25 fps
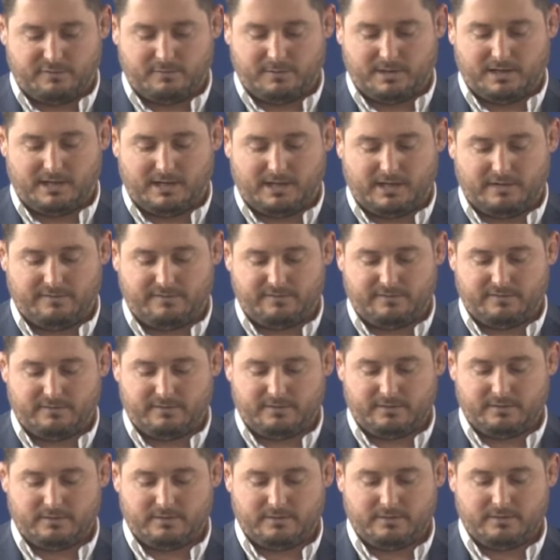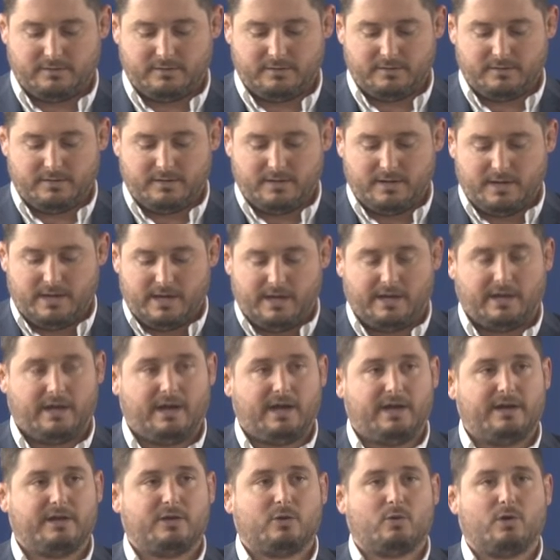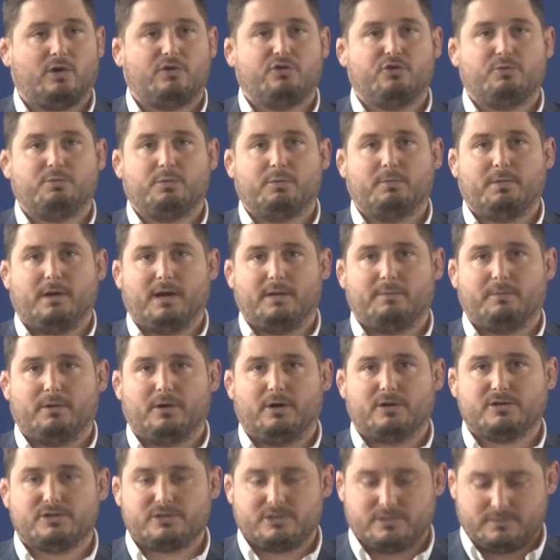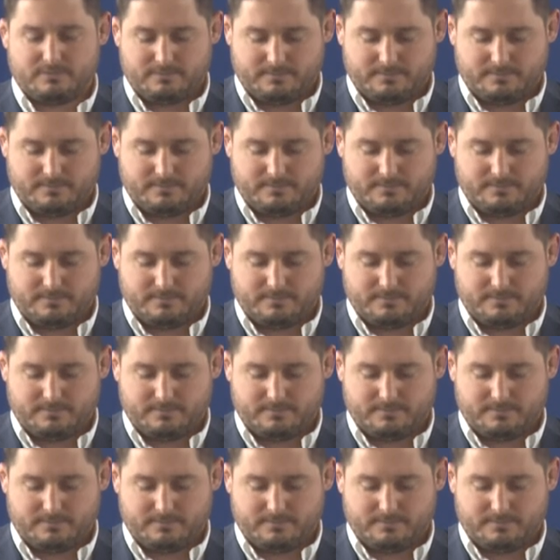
for my life, and I had a quadruple bypass.